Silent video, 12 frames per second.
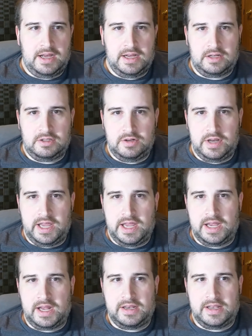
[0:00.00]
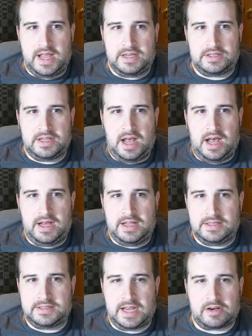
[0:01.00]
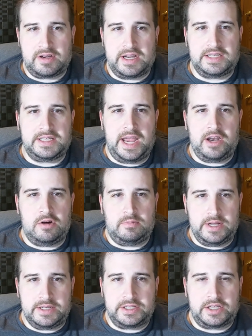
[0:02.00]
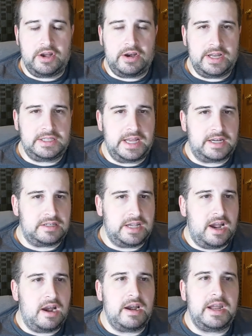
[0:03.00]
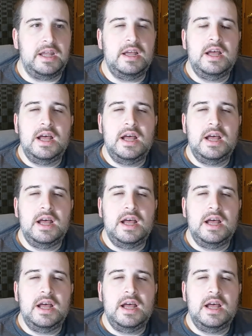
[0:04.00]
including Secretary of State, Homeland Security Secretary,